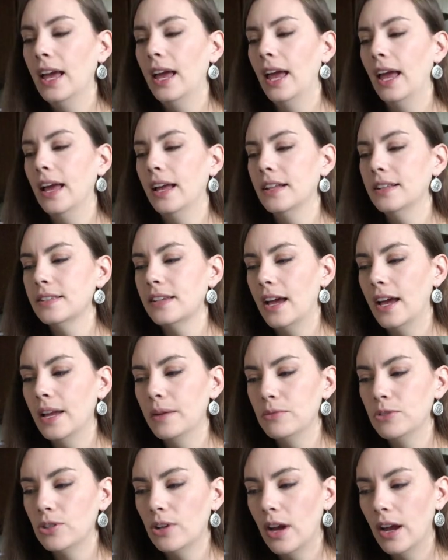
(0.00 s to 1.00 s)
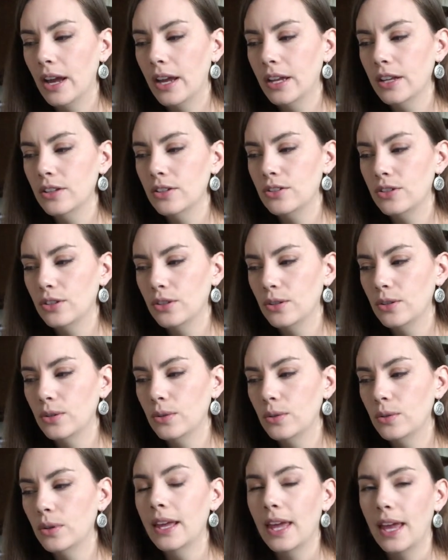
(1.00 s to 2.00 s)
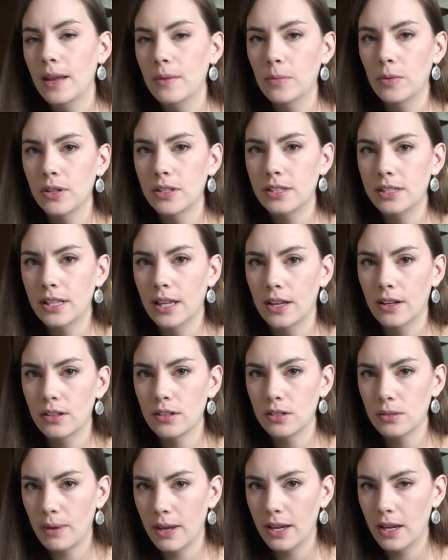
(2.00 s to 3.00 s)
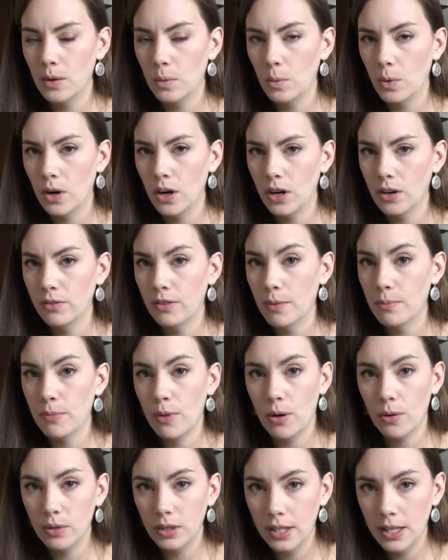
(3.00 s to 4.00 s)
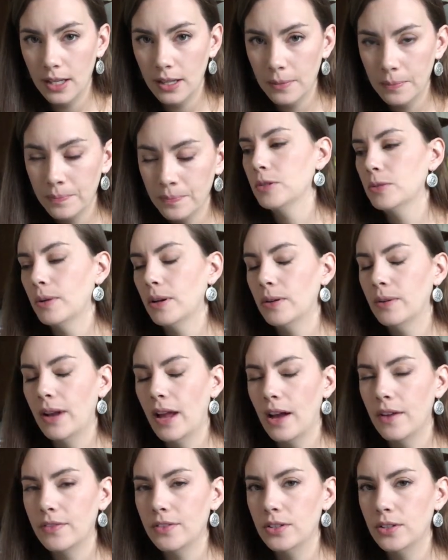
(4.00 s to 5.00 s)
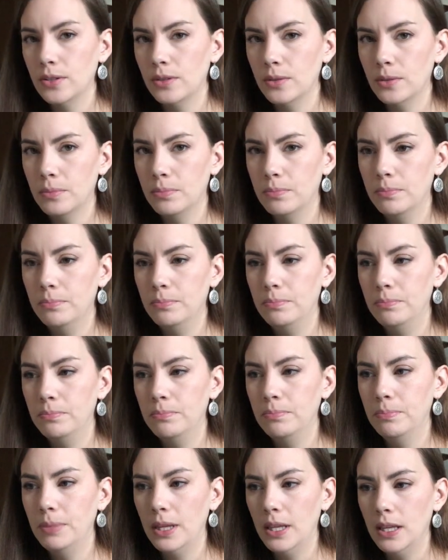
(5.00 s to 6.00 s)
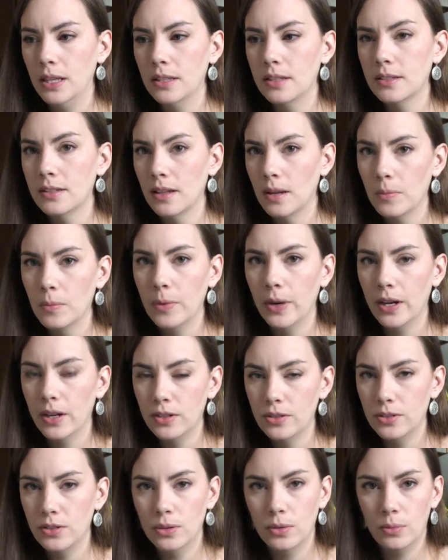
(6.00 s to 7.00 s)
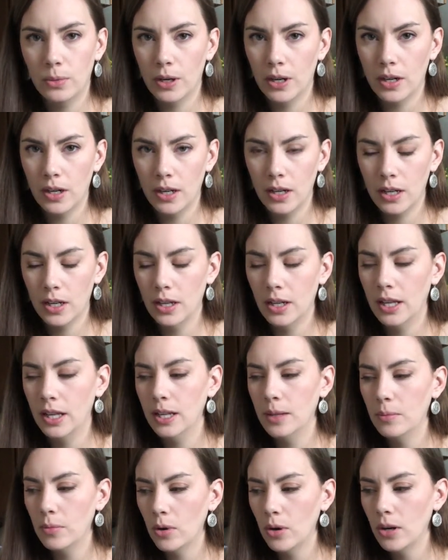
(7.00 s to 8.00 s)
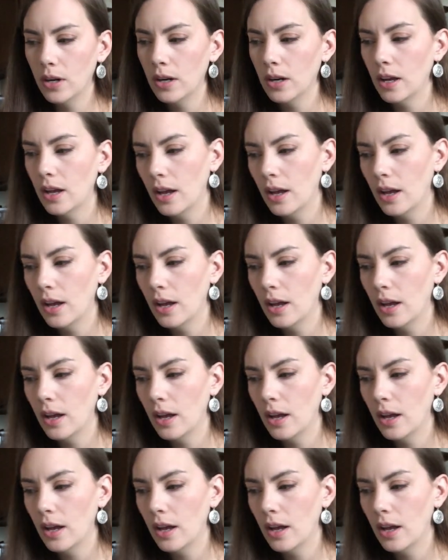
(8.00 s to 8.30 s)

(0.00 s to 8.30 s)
And I am trying to gain more skills so I can work remotely, so I don't have to be somewhere to work anymore.